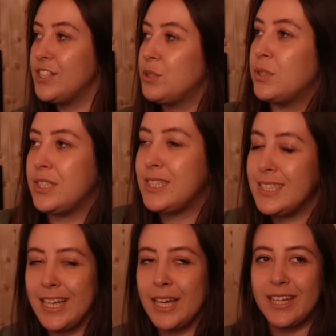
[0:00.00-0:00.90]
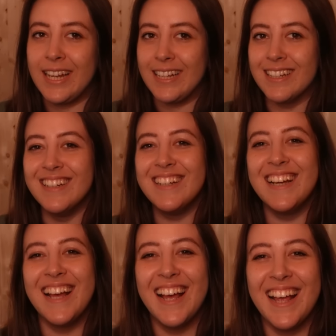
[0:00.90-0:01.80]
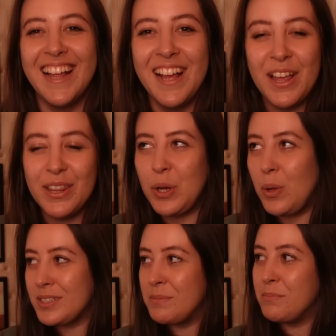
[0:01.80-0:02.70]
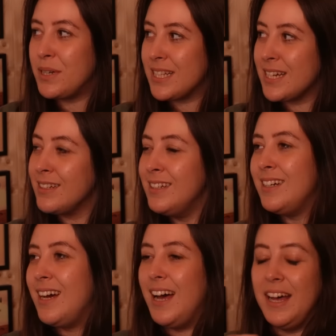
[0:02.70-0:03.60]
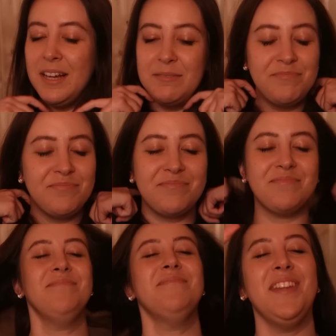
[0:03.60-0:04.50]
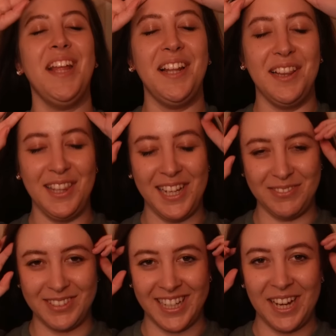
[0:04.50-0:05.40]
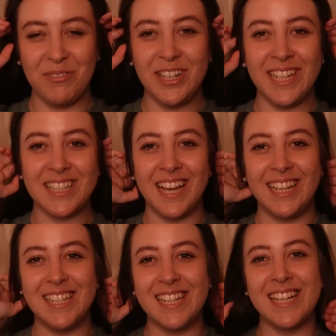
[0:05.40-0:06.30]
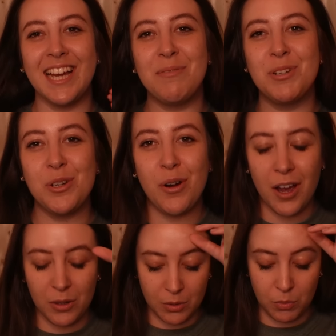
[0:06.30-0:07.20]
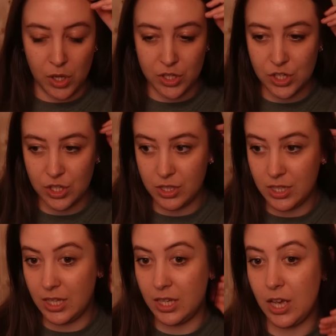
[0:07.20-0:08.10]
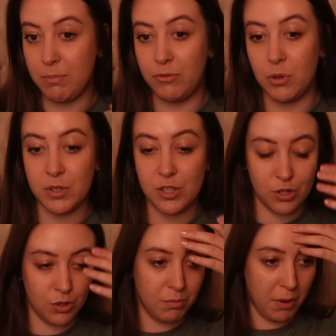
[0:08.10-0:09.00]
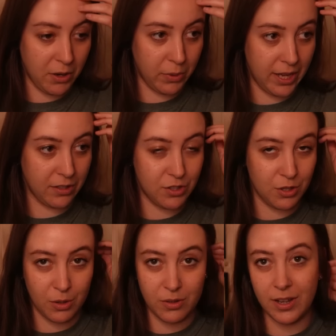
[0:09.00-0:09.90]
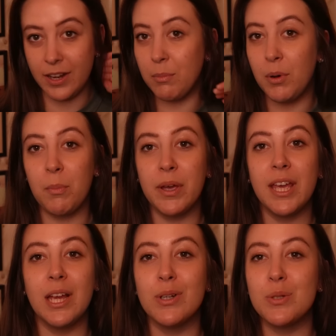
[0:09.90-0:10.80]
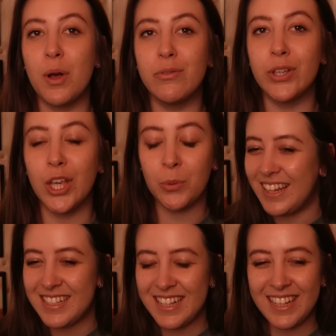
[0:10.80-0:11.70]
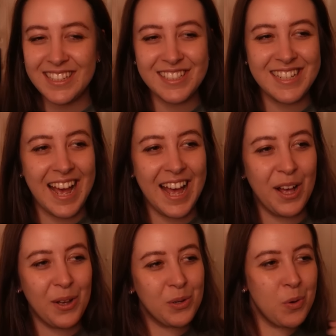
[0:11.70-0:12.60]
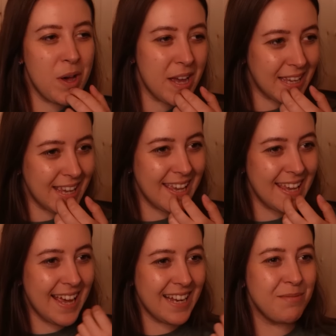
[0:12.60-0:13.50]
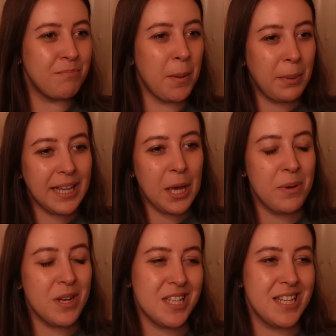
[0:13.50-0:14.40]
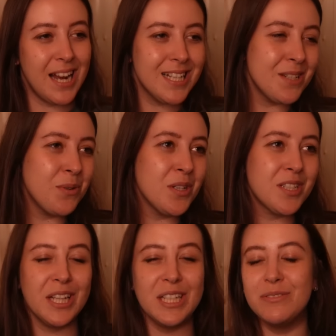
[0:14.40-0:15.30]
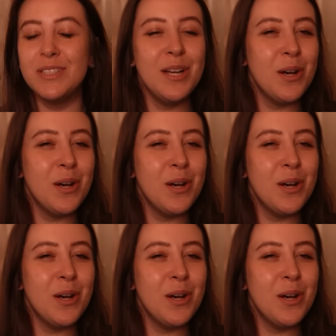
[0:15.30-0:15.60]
just wanted to see her getting the golden buzzer. Lovely. I'm really excited. I'm sure I'll watch her performance to My Way soon, and I'll pop it here as well for you. Like I said, like just how quirky and bubbly her personality was, kind of